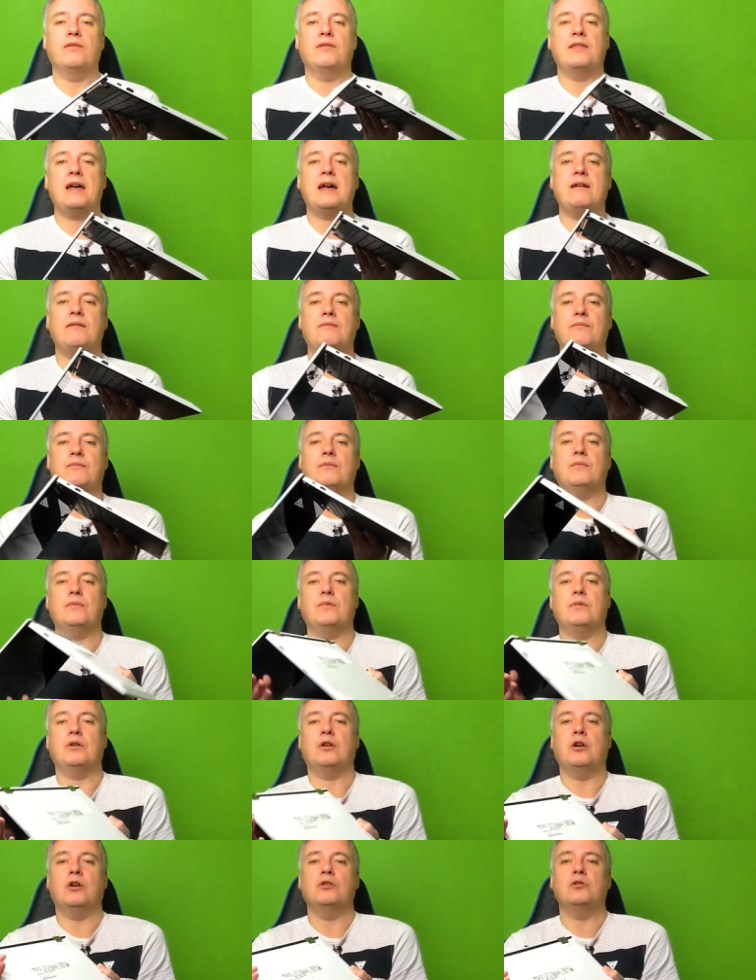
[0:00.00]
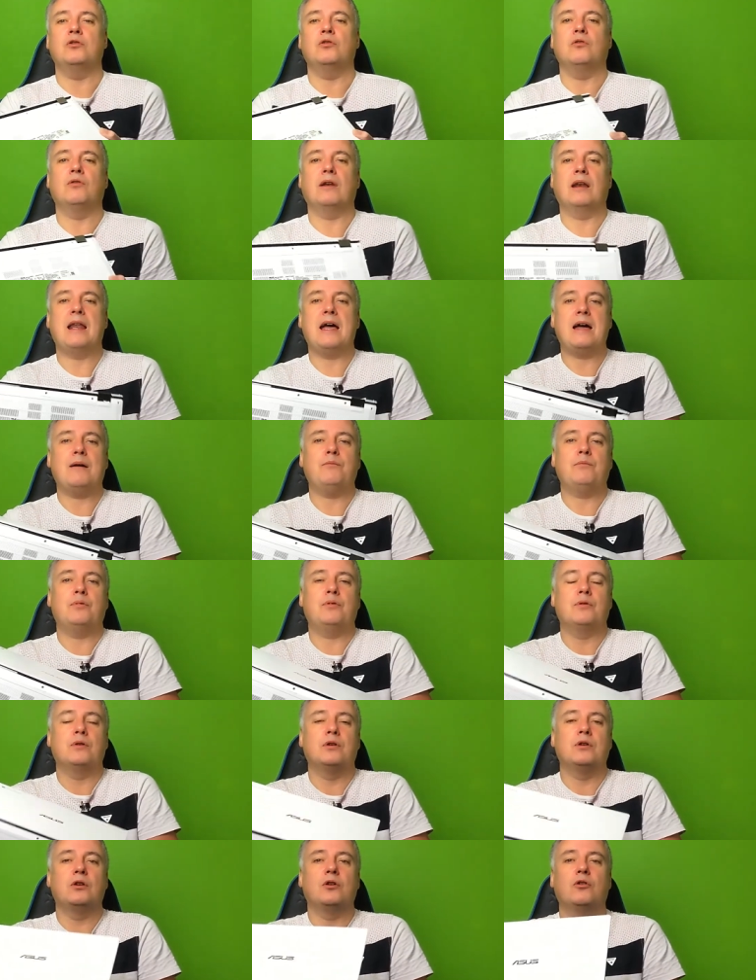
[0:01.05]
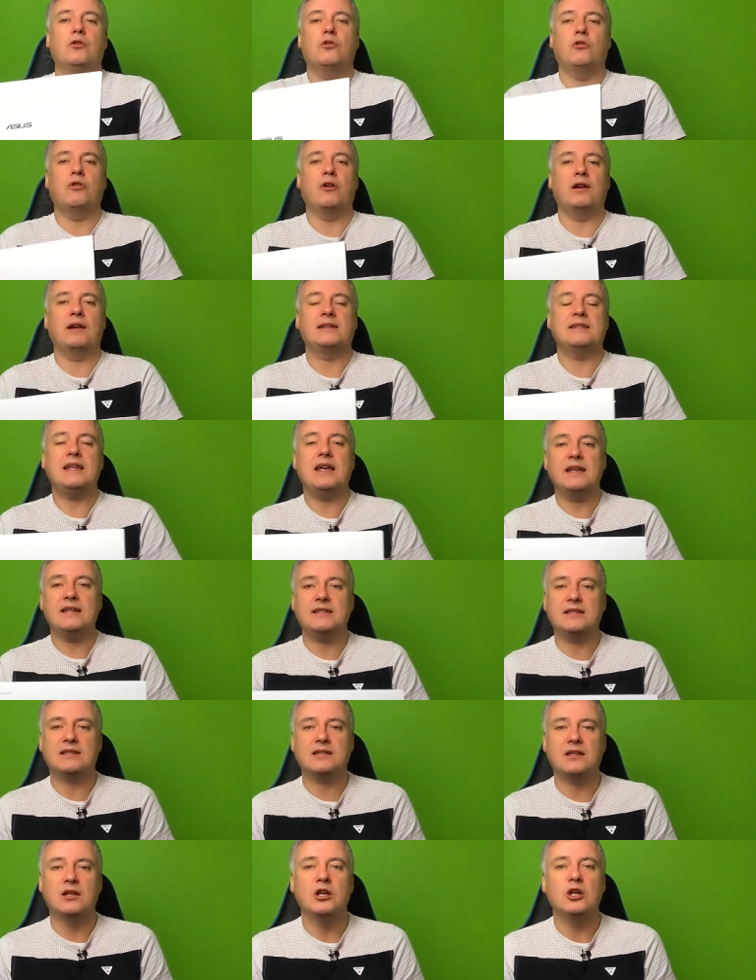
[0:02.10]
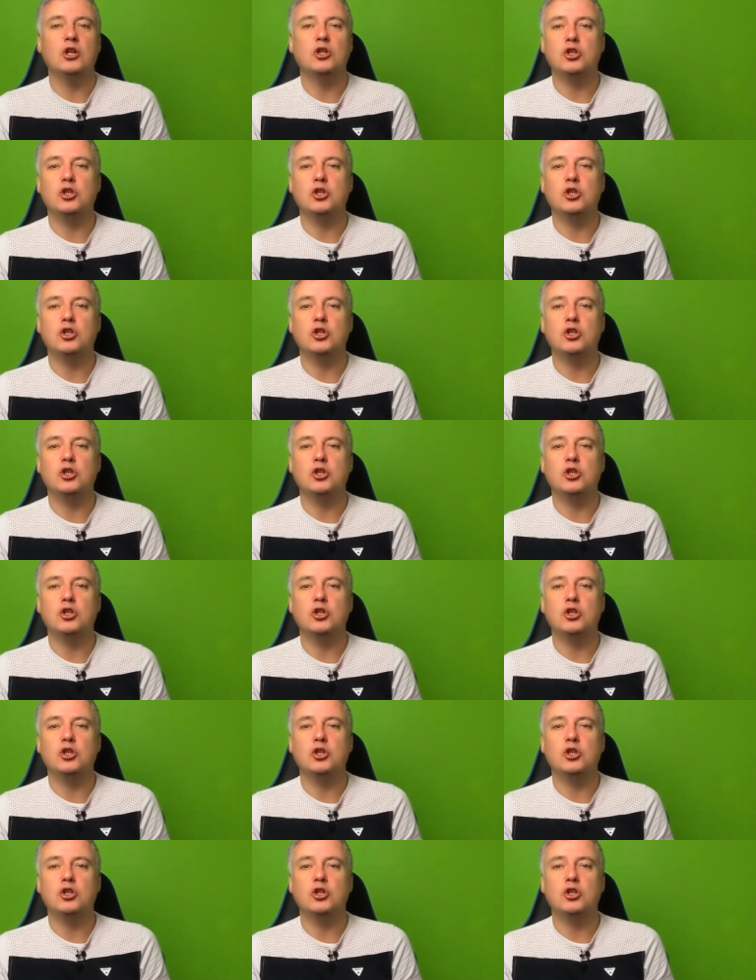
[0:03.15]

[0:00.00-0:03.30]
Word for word: that on your lap or on a desk.